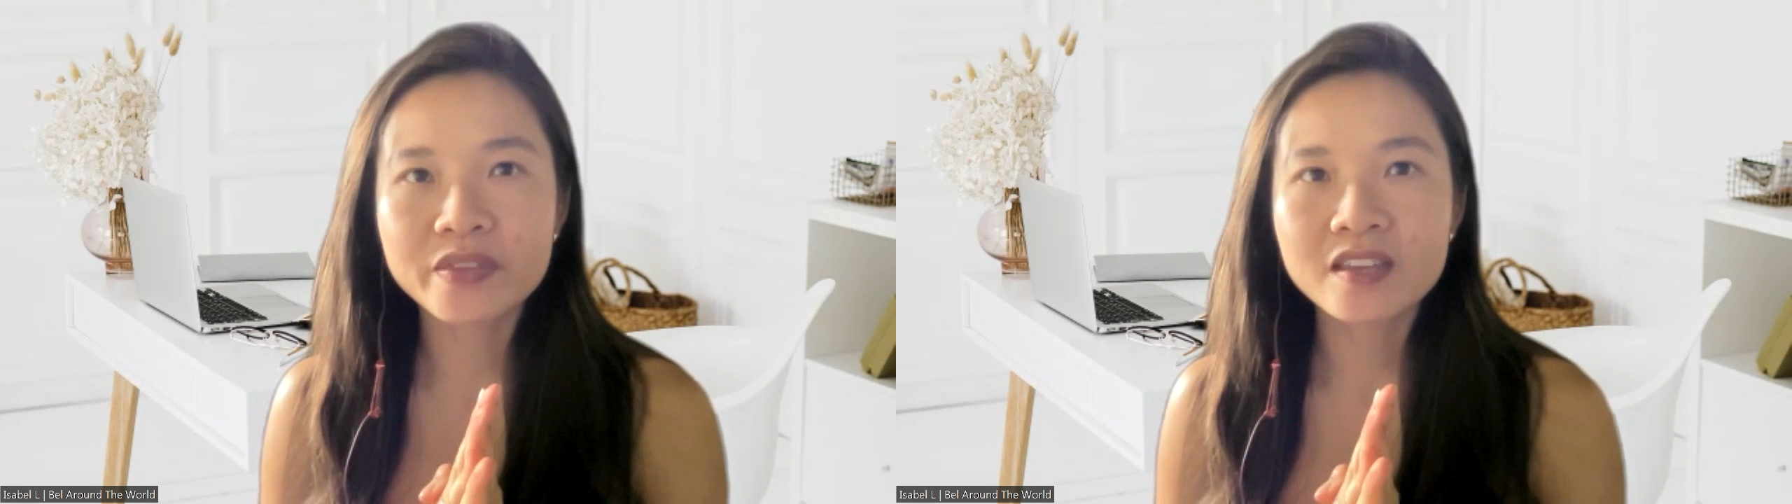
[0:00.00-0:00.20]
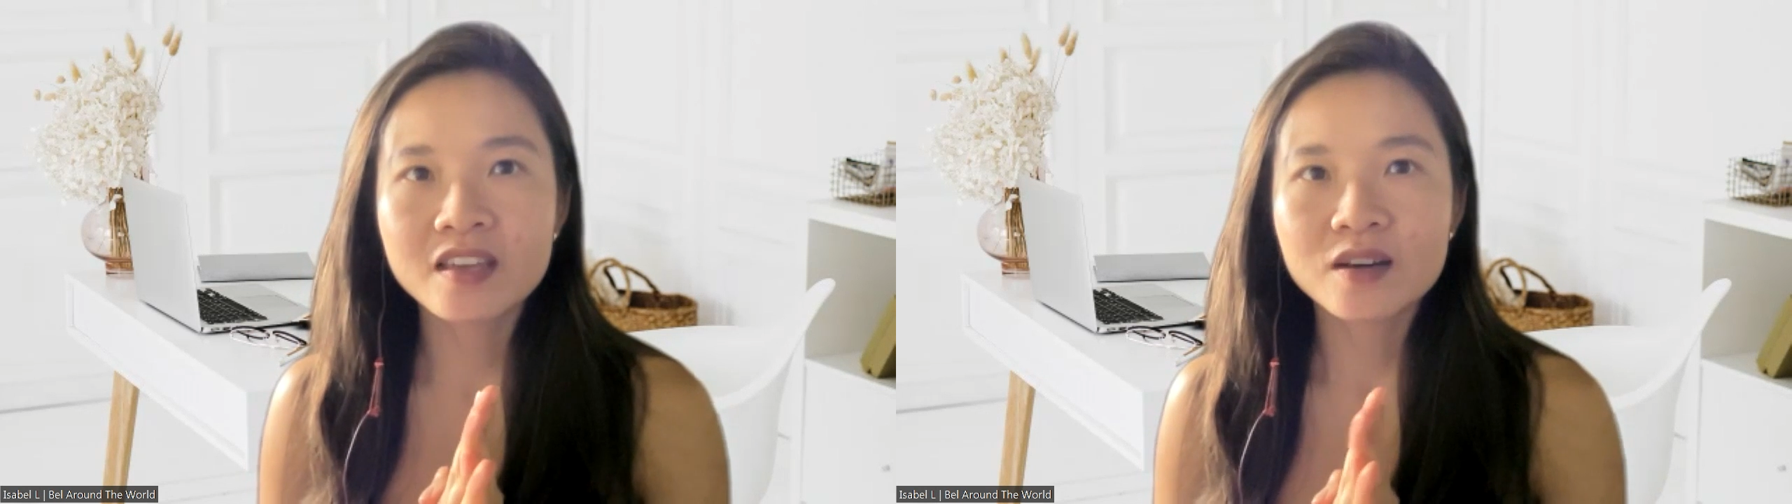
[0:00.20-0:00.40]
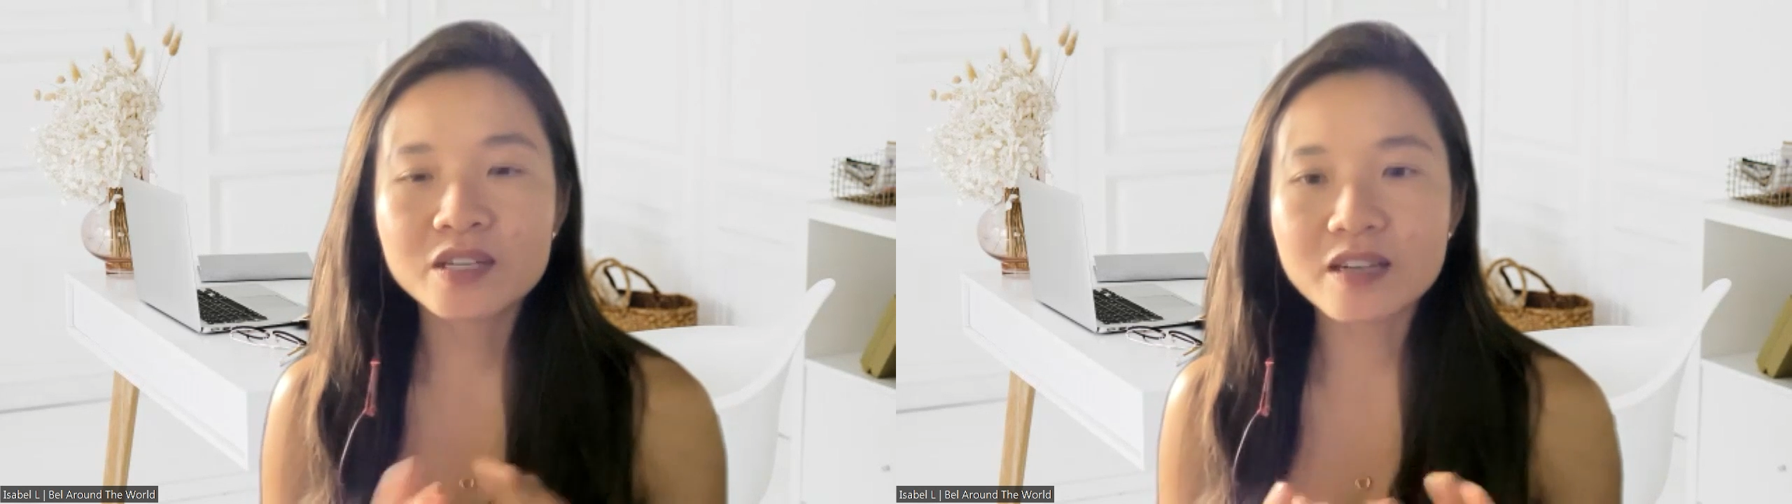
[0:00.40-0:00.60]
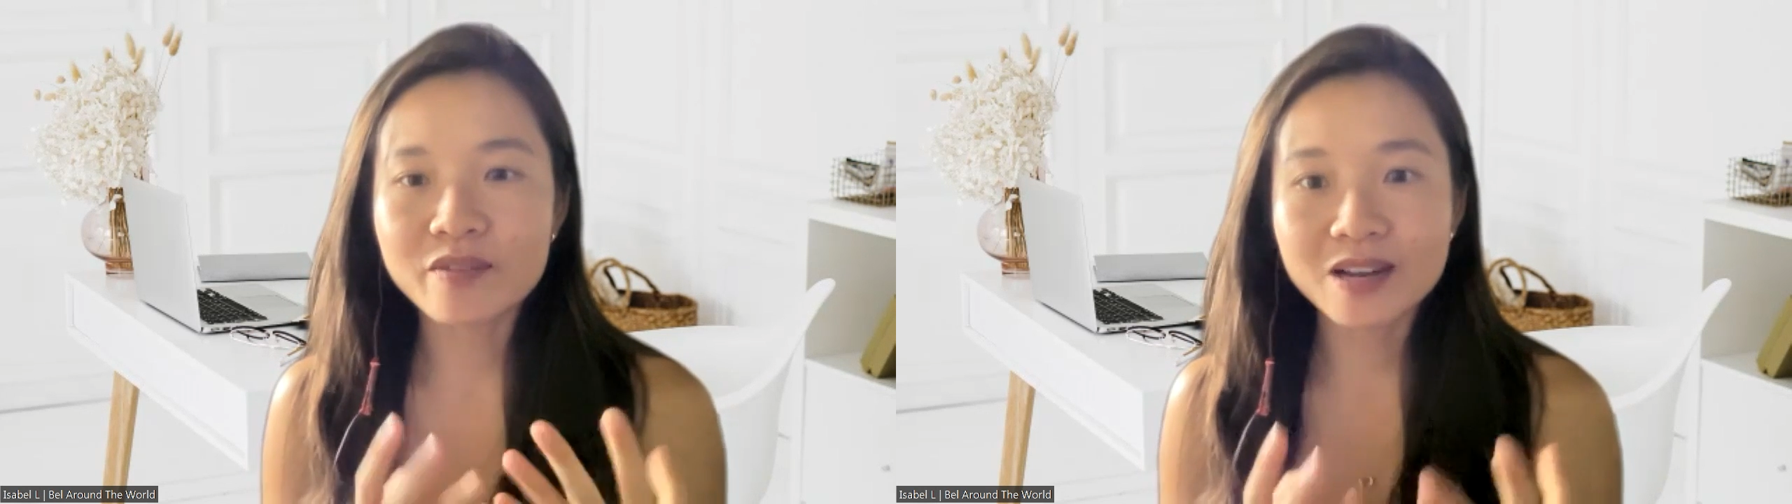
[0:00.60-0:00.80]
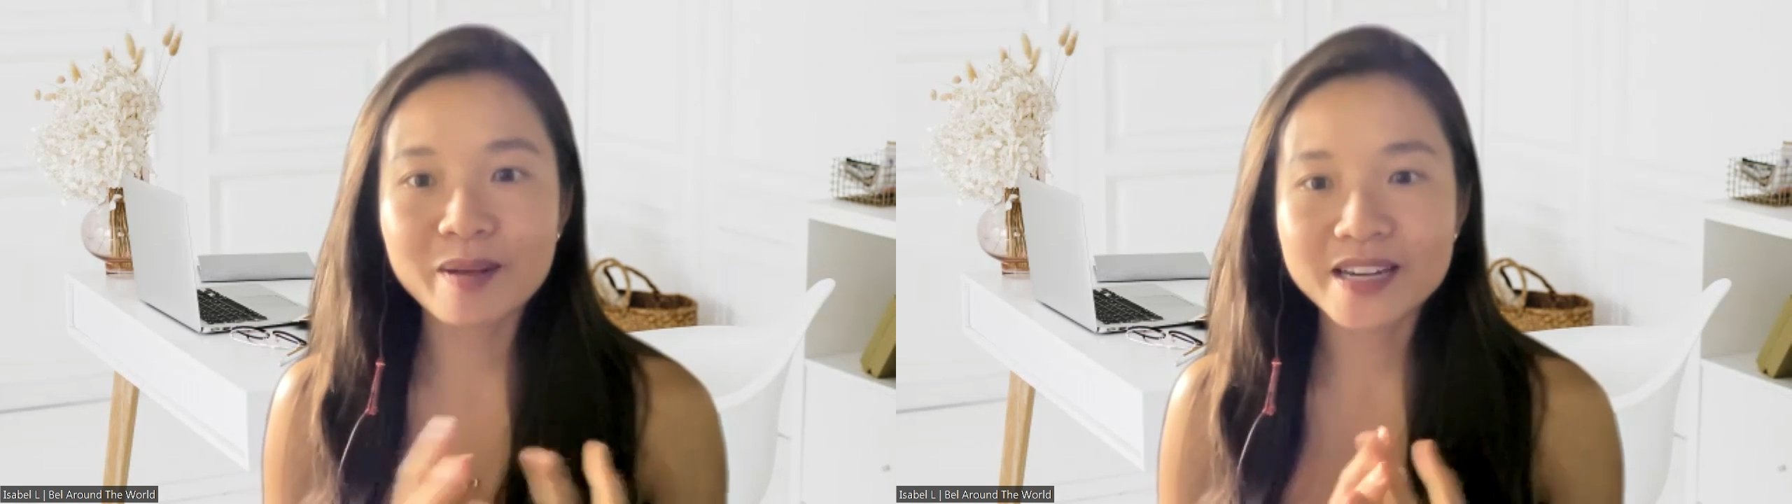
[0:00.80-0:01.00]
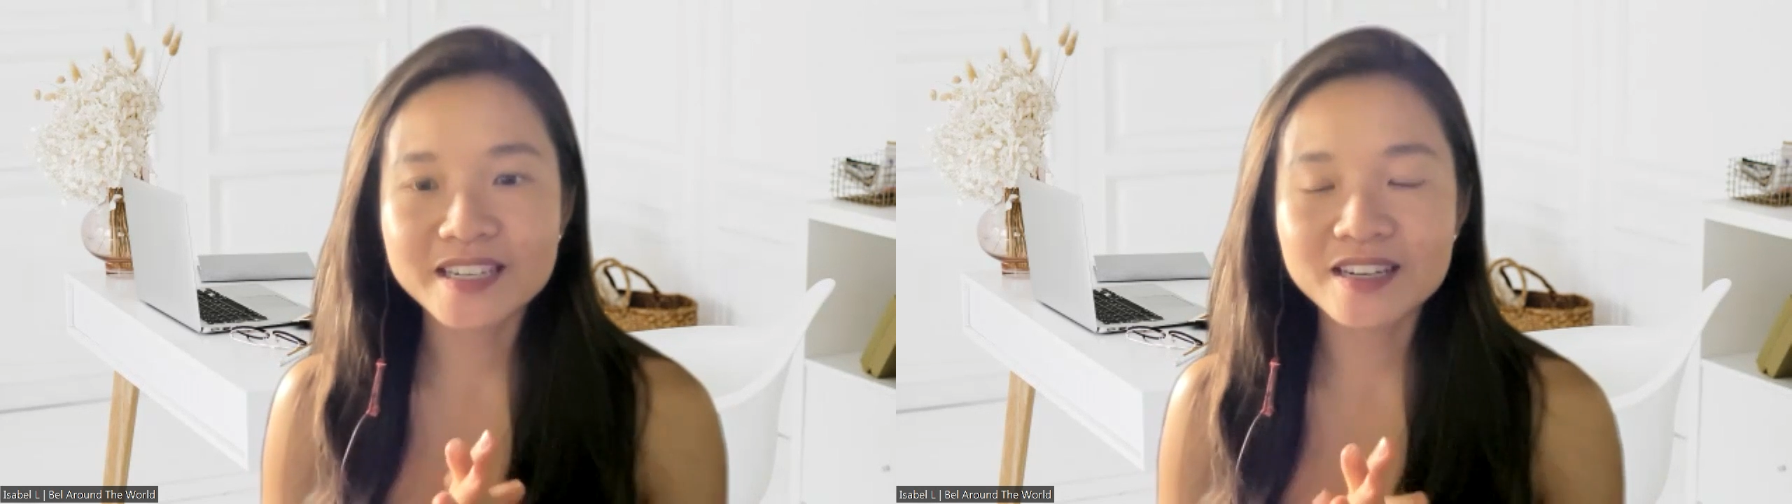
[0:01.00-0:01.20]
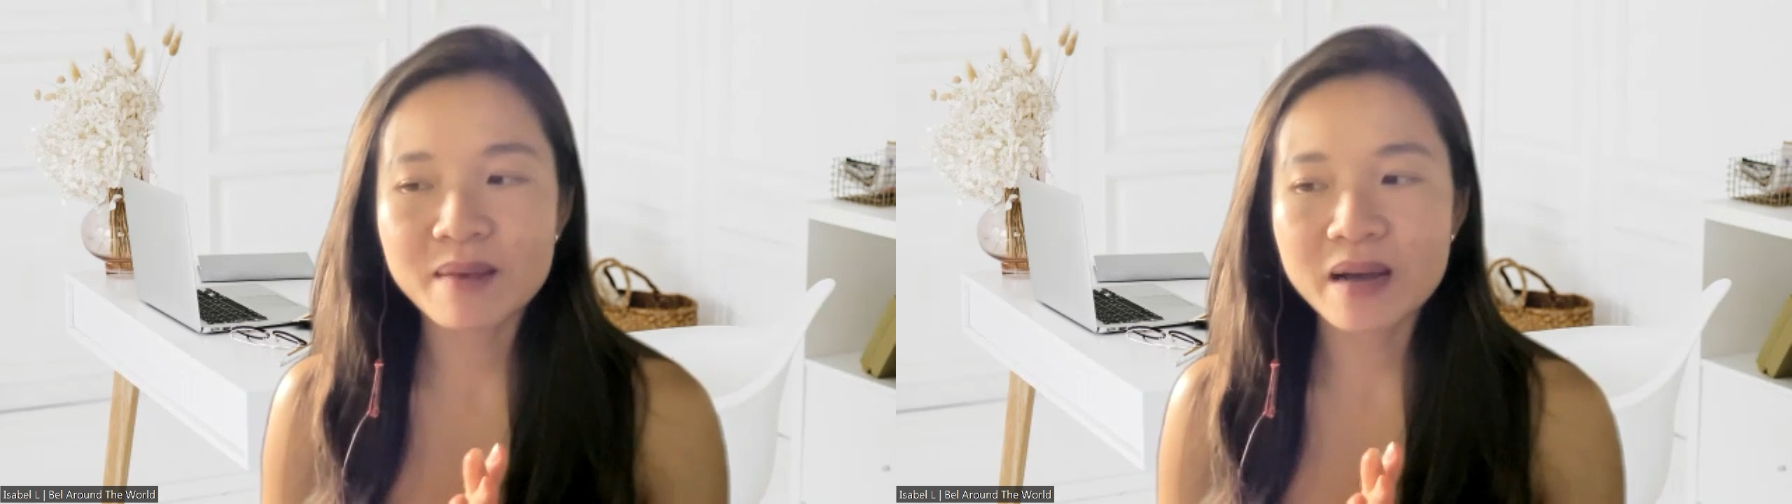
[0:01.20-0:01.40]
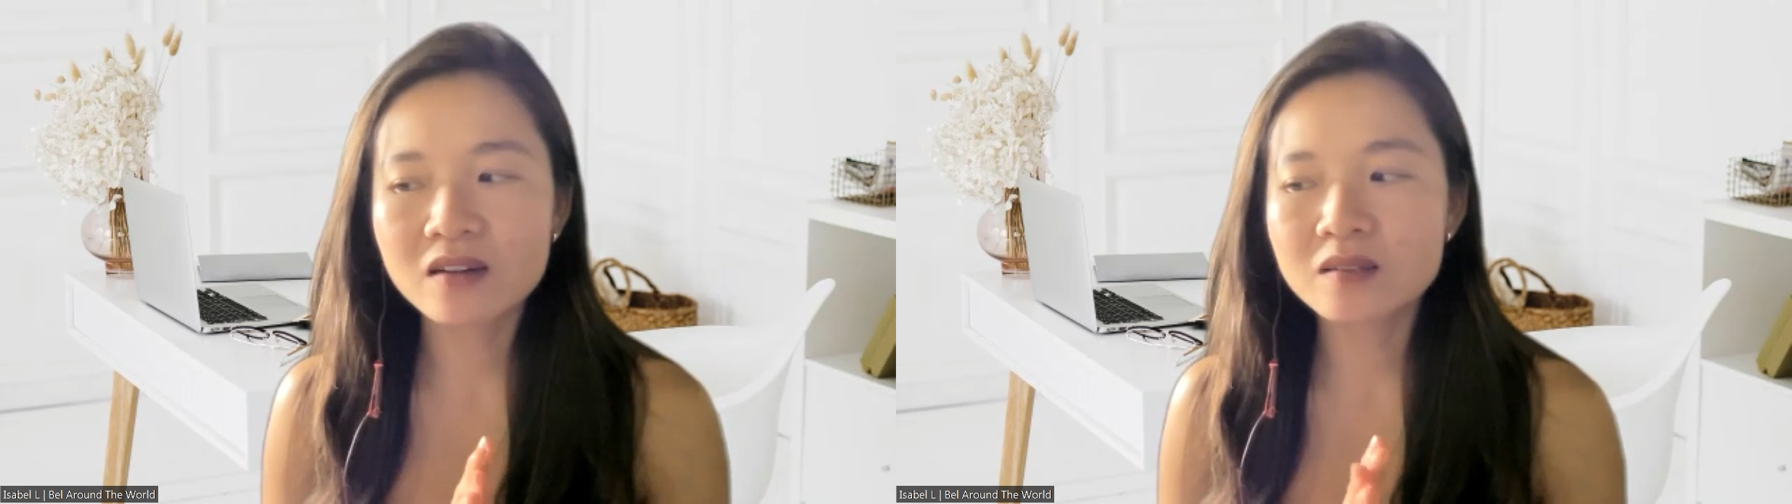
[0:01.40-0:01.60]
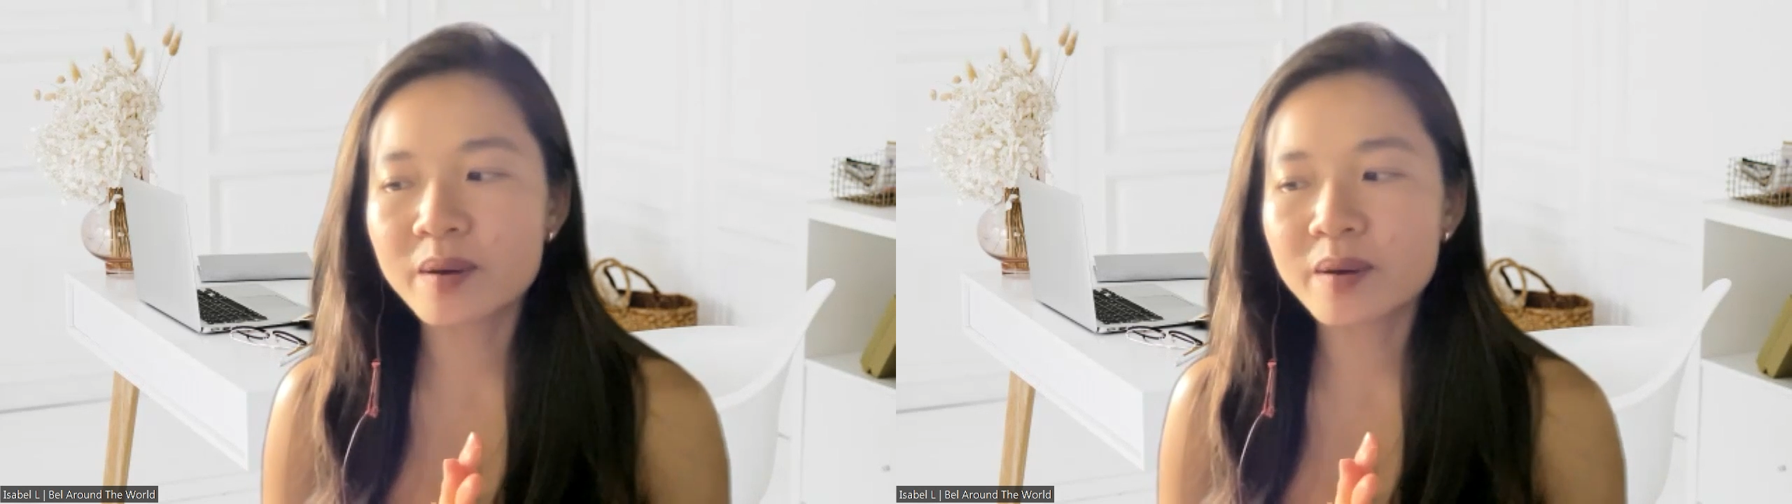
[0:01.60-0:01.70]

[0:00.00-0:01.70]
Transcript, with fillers: which I'm really passionate about,